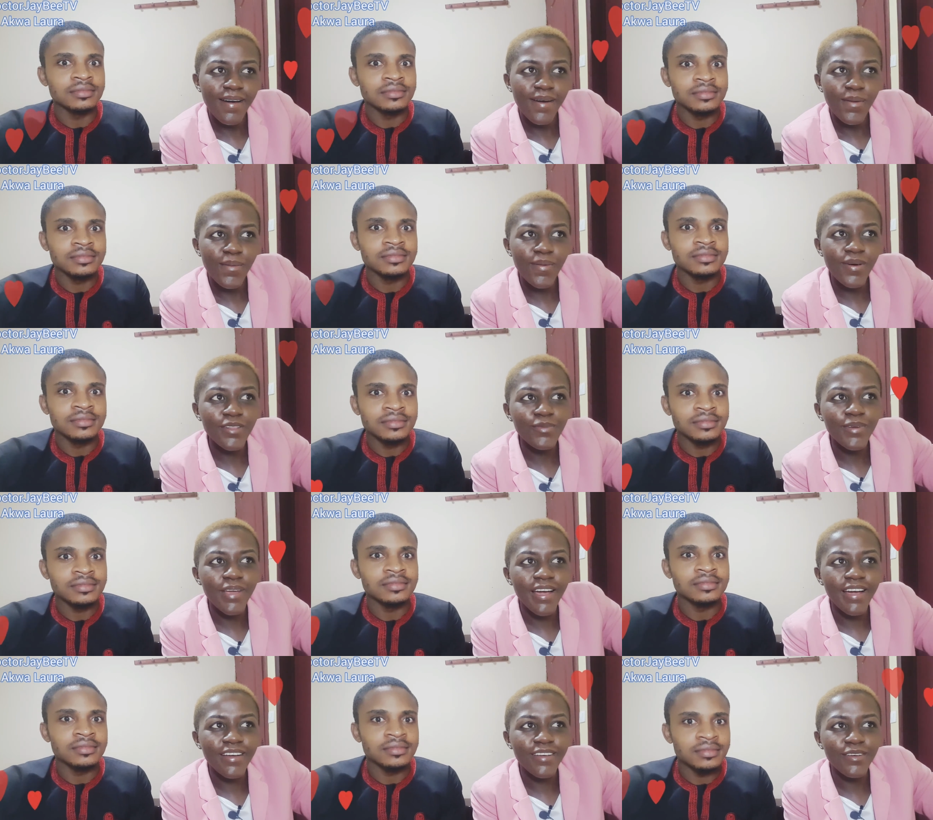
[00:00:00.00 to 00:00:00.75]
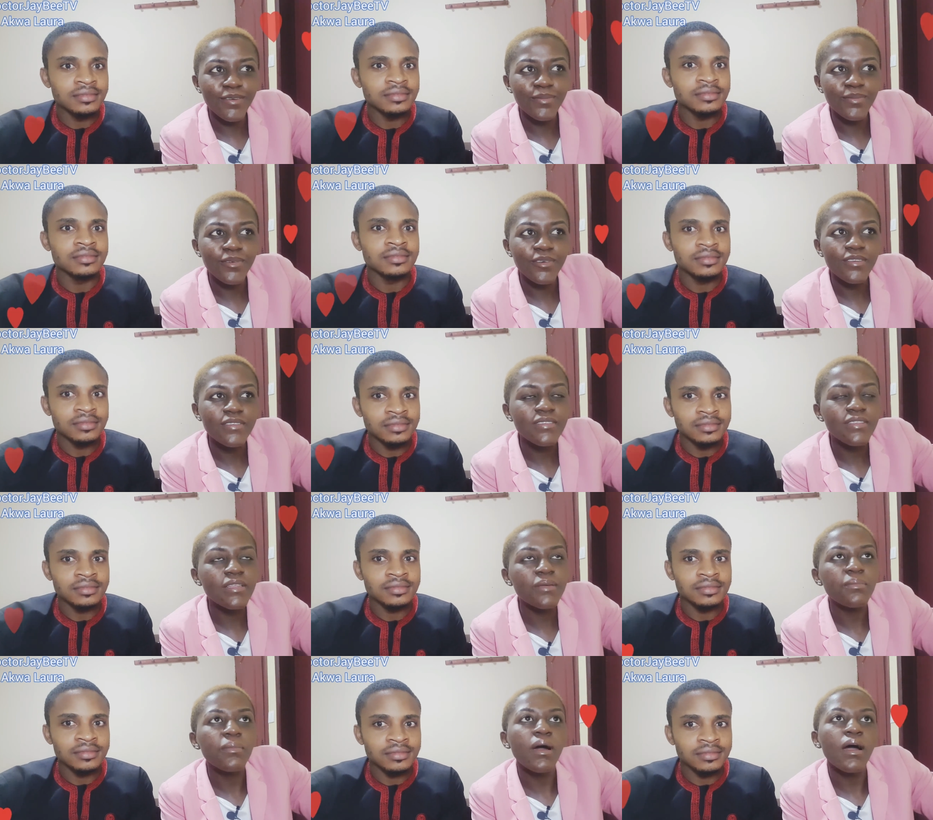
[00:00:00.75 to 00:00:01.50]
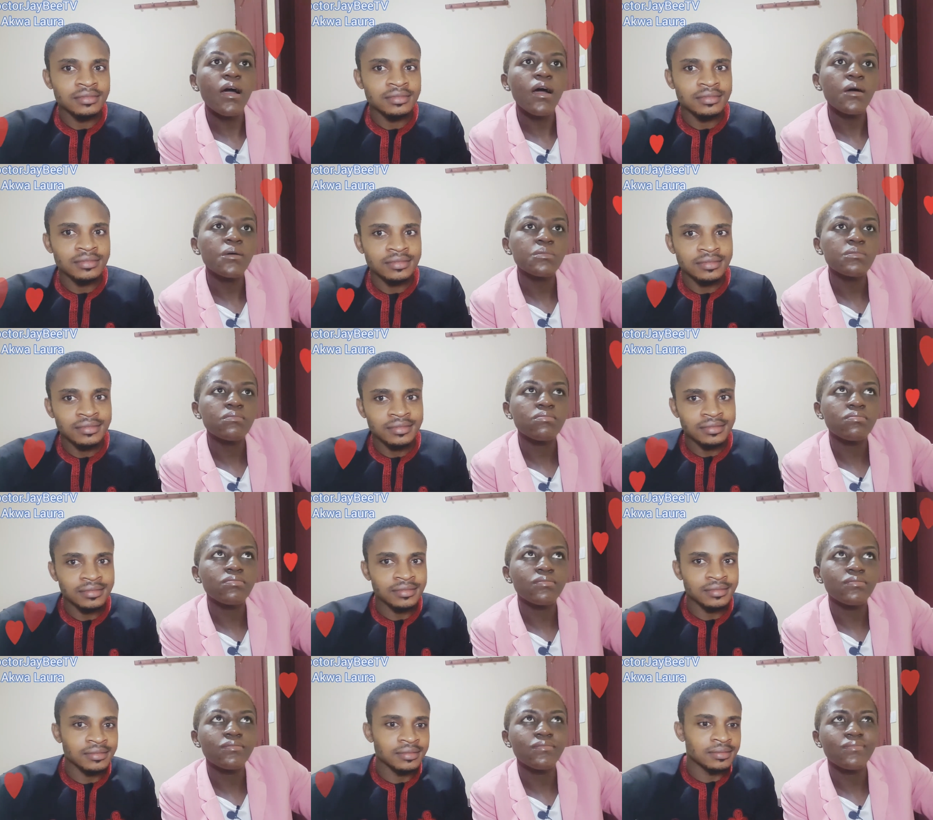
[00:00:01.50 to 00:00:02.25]
Speaker 1: What we argue most about?
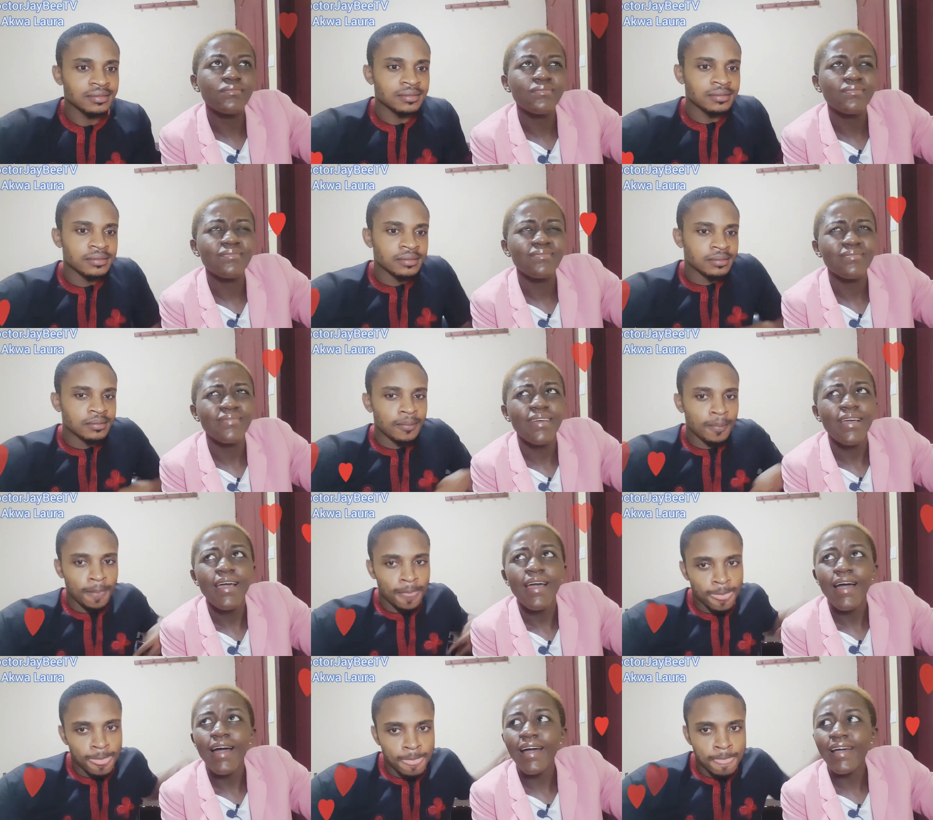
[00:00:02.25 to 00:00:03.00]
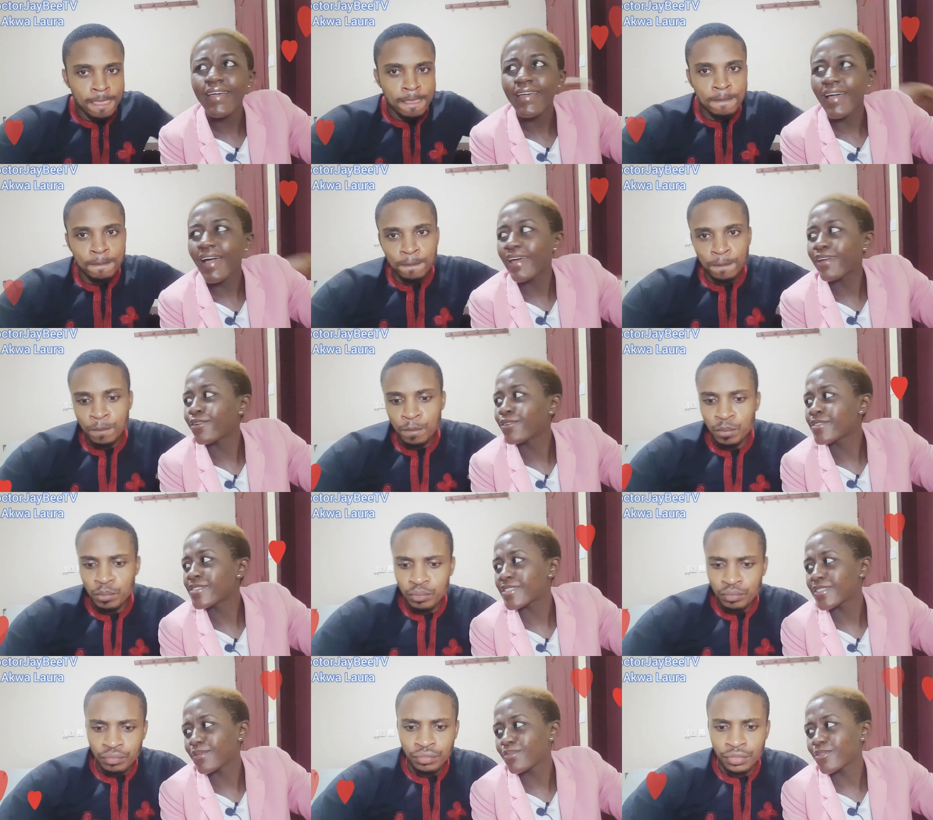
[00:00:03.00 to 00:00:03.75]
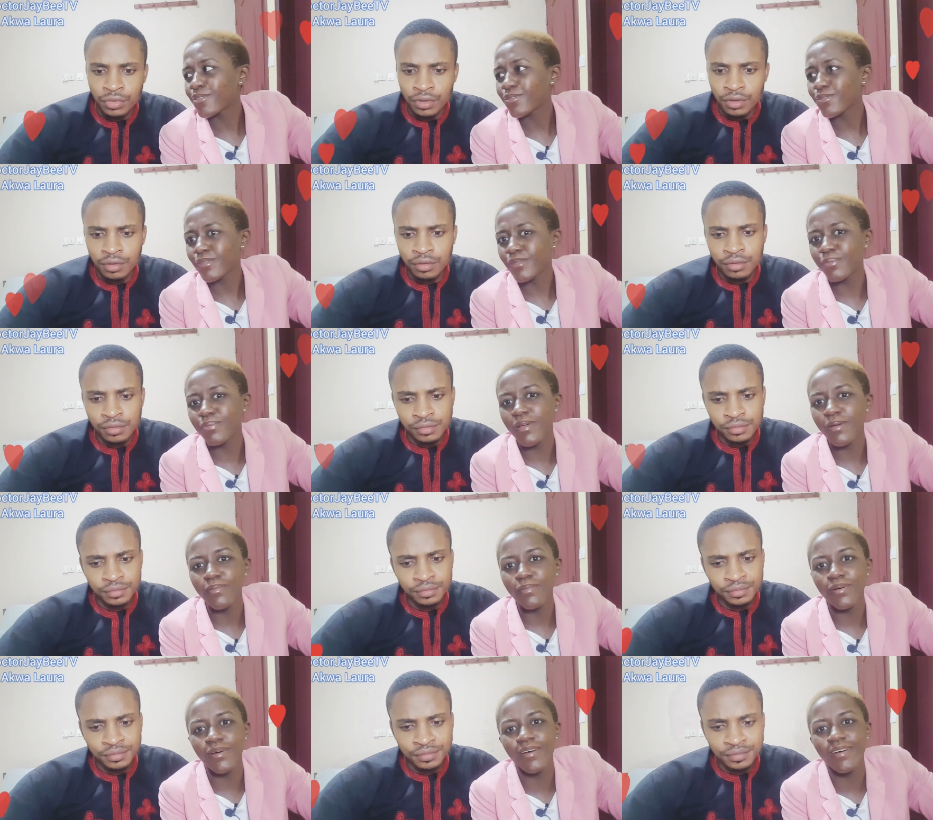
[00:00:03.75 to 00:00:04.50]
I don't seem to remember.